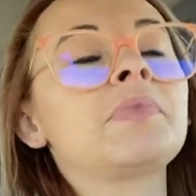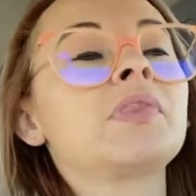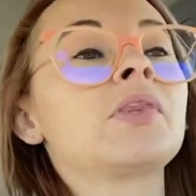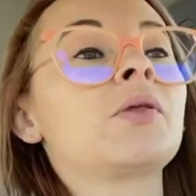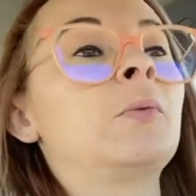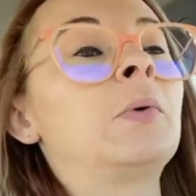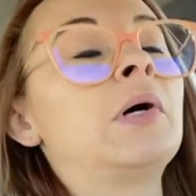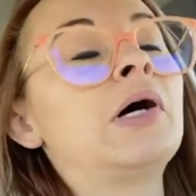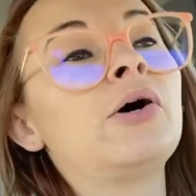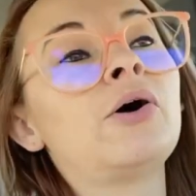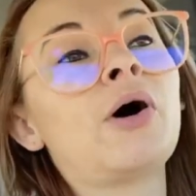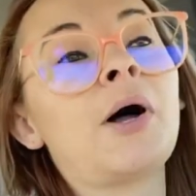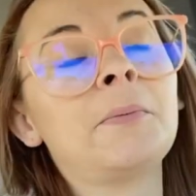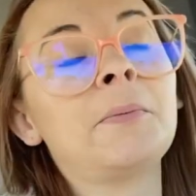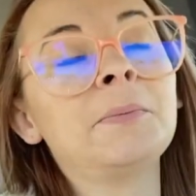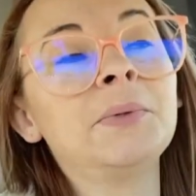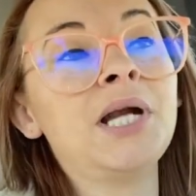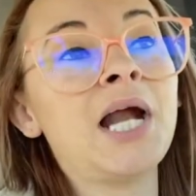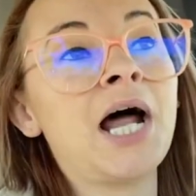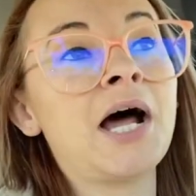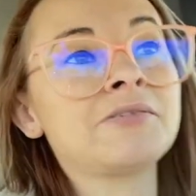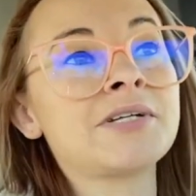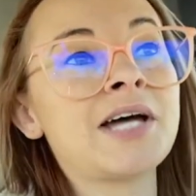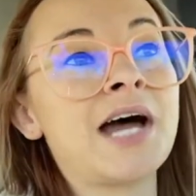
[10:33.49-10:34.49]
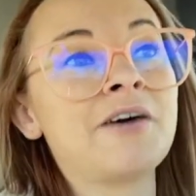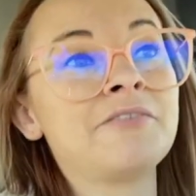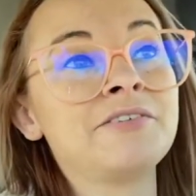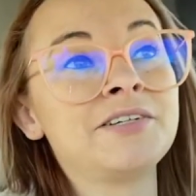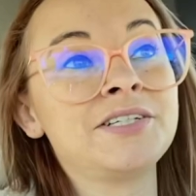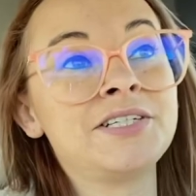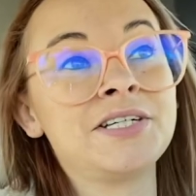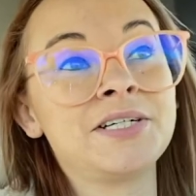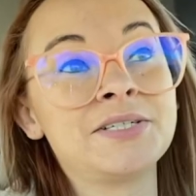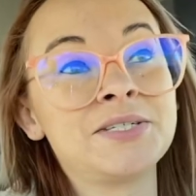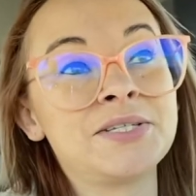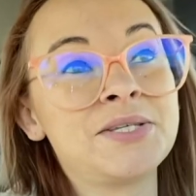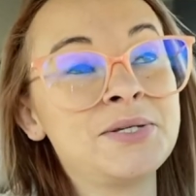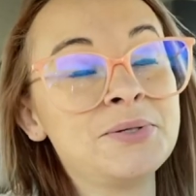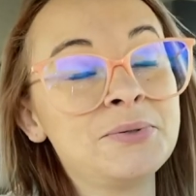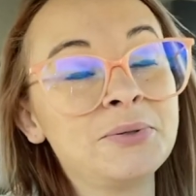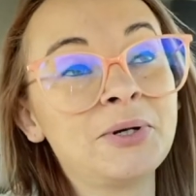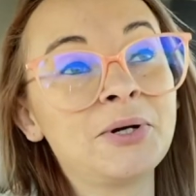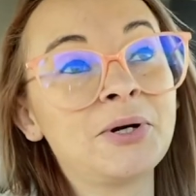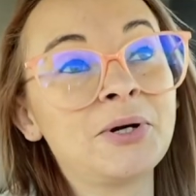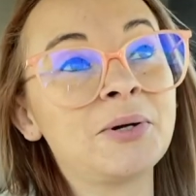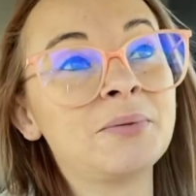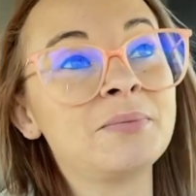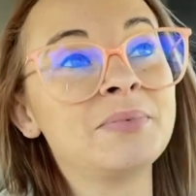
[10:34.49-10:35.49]
Well, I'm gonna have to have it done
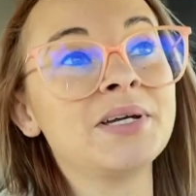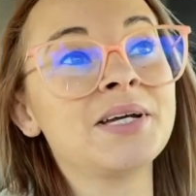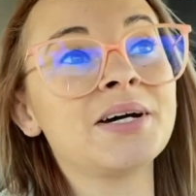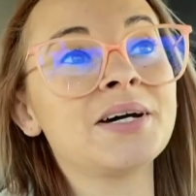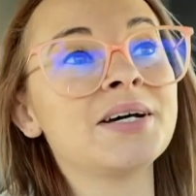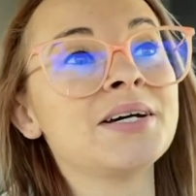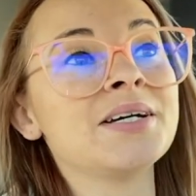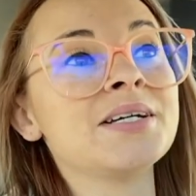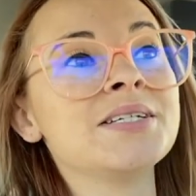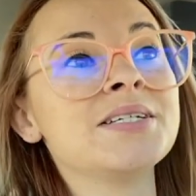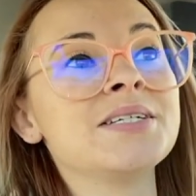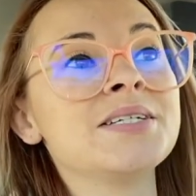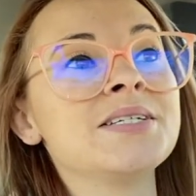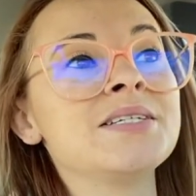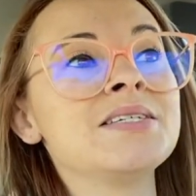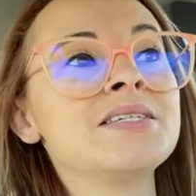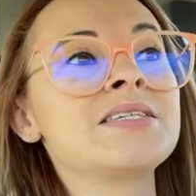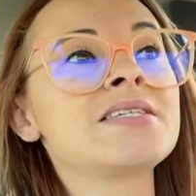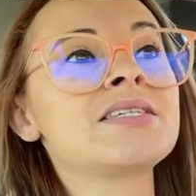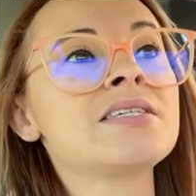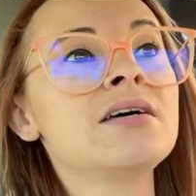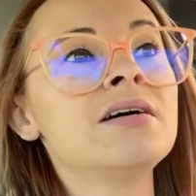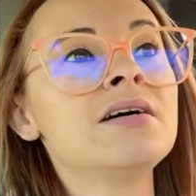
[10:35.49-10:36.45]
sooner because